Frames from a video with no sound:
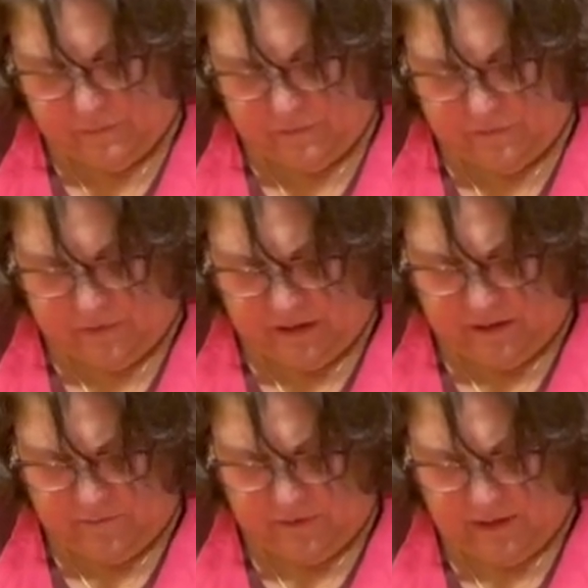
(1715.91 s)
Right?
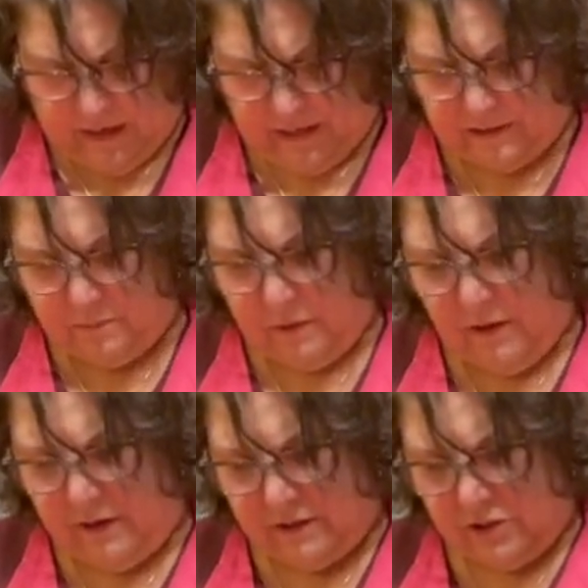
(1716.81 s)
If you're not
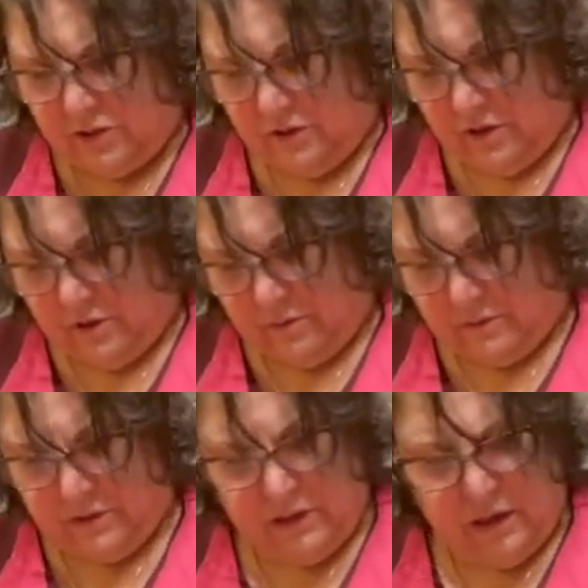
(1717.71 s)
experienced, you go
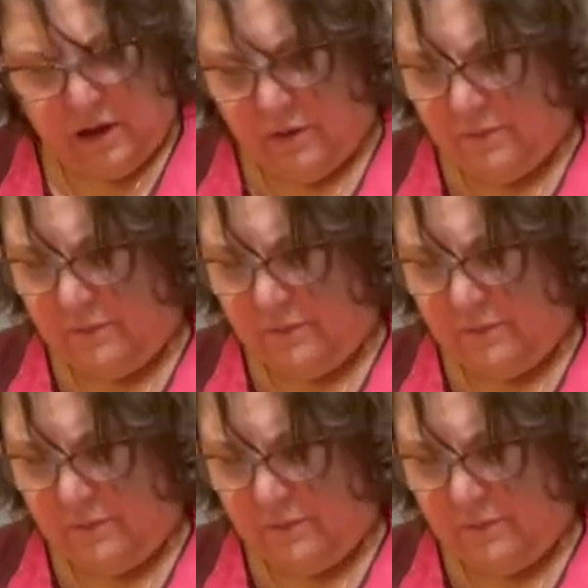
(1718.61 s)
slow.